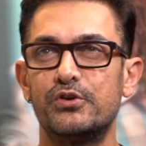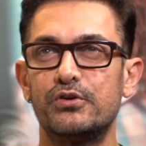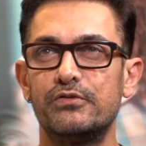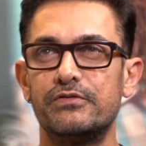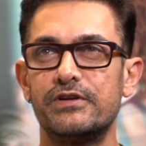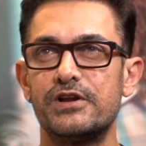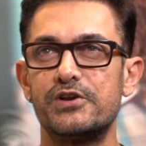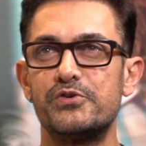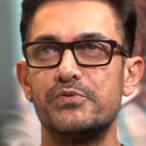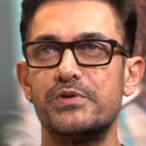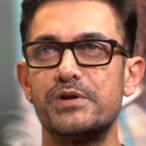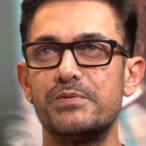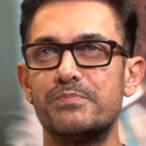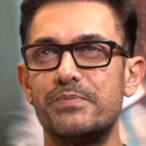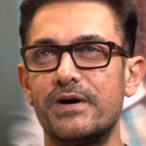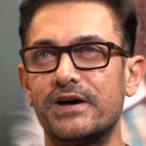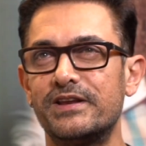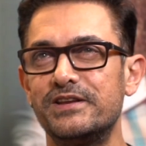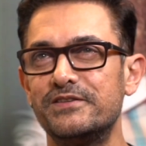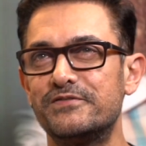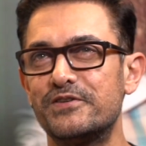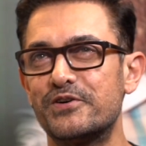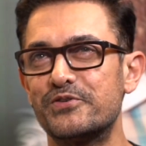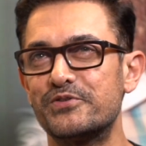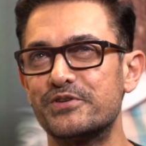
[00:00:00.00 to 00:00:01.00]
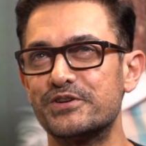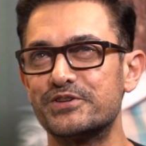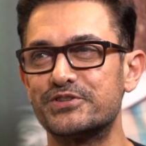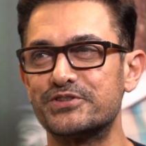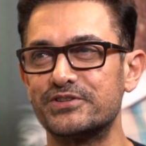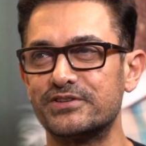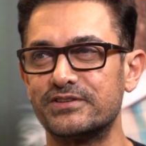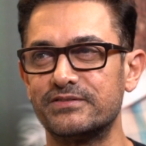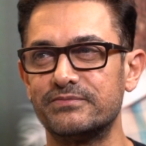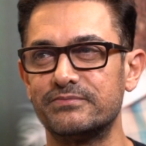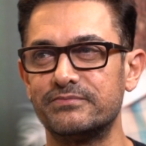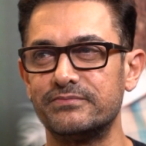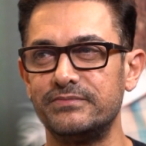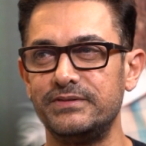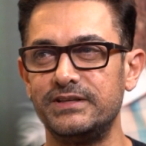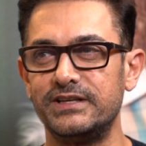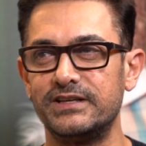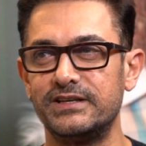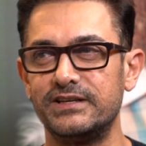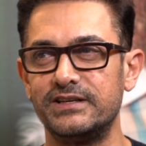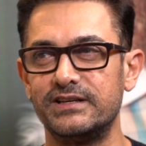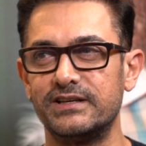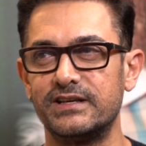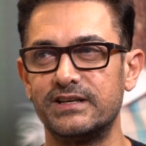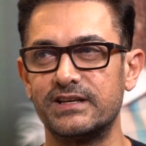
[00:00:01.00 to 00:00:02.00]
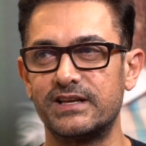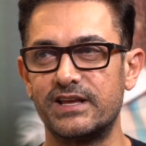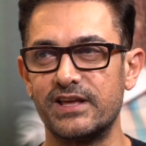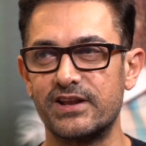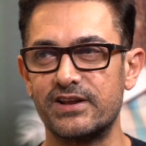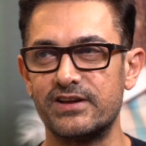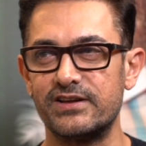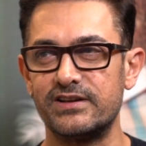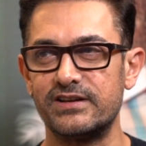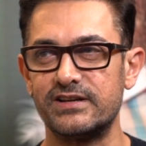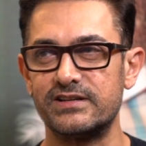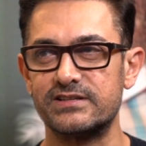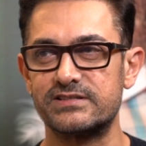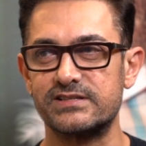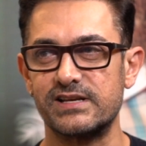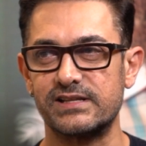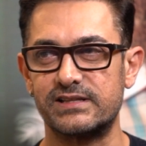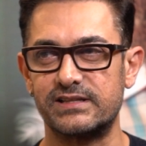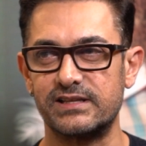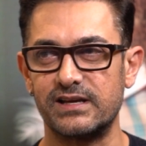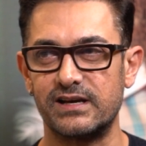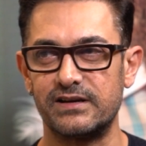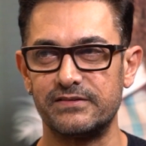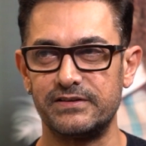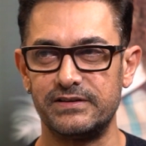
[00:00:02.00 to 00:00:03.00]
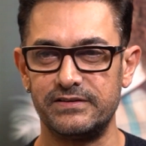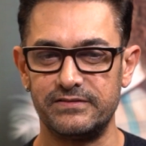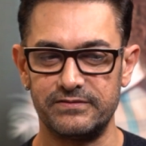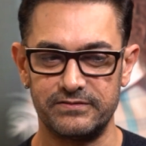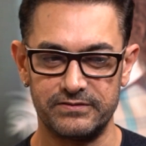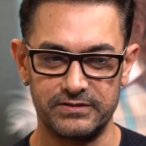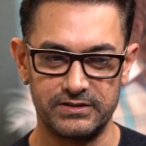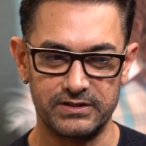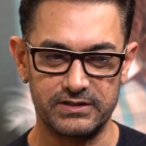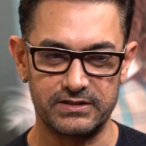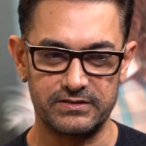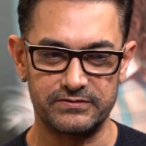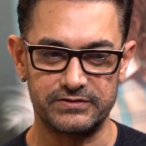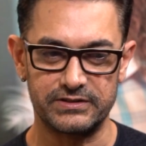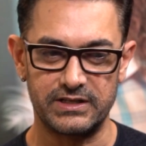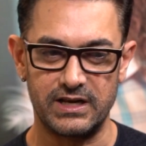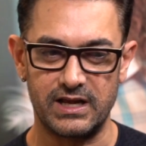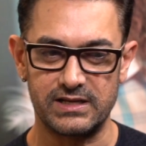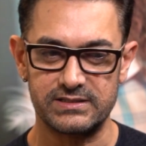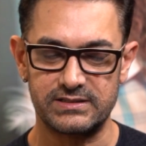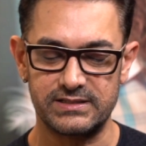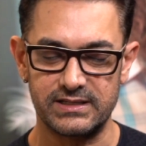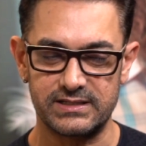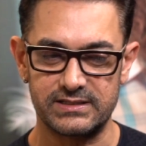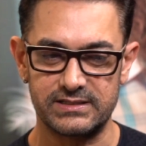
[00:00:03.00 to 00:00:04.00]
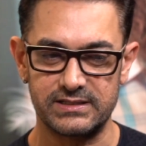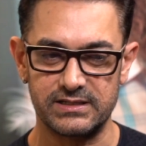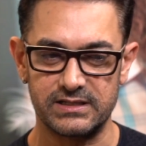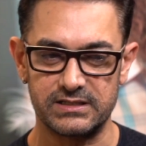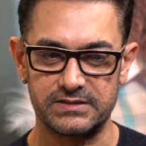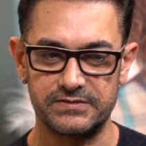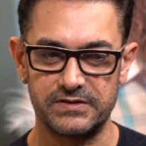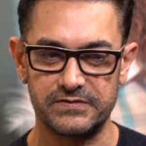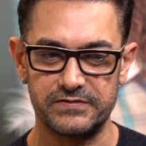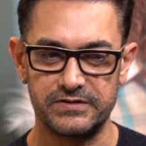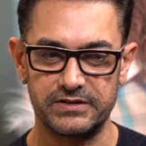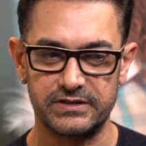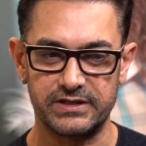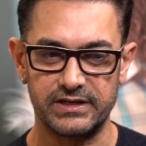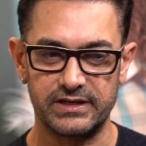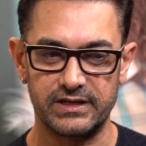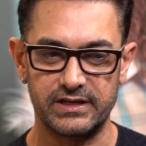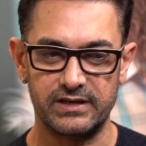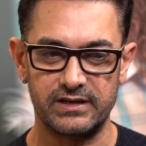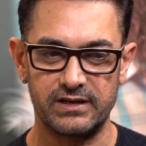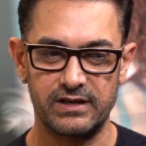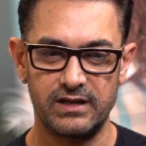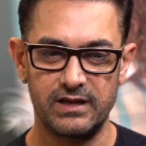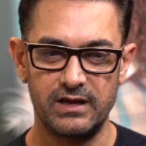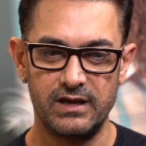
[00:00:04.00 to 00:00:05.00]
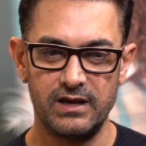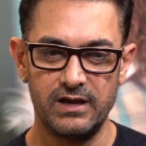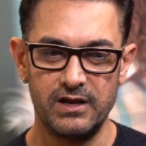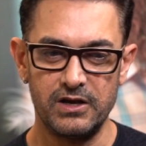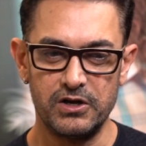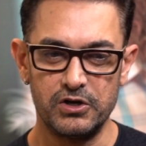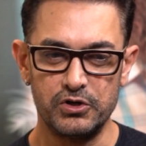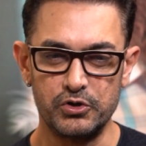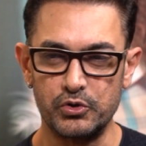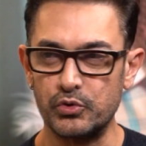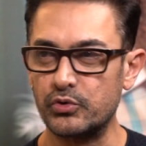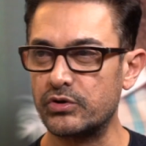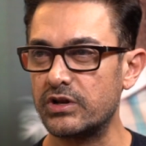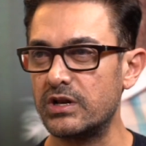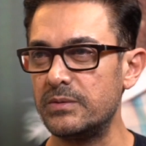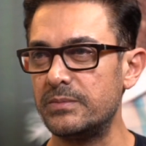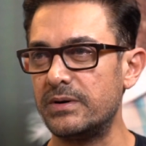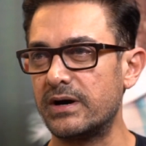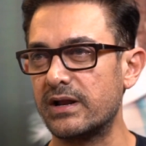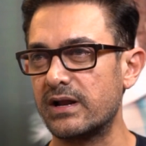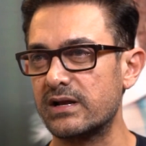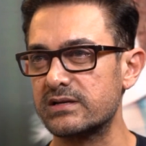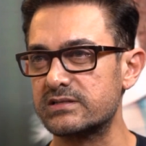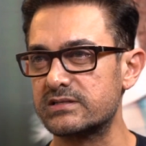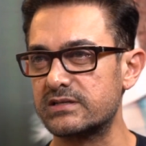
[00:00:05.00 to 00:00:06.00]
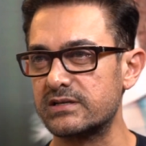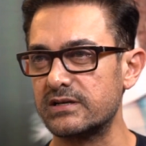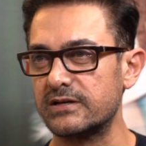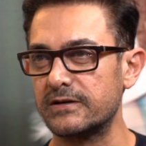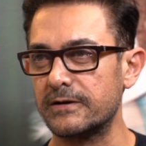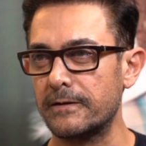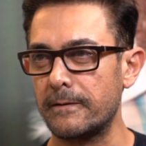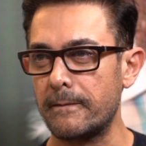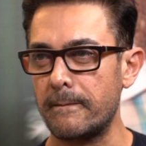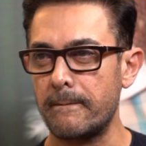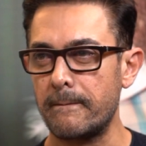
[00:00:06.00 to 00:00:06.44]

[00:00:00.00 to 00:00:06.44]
know, we are doing Pani Foundation. Me and Kiran and Satya, we work for the last 6 years. We're working in rural Maharashtra.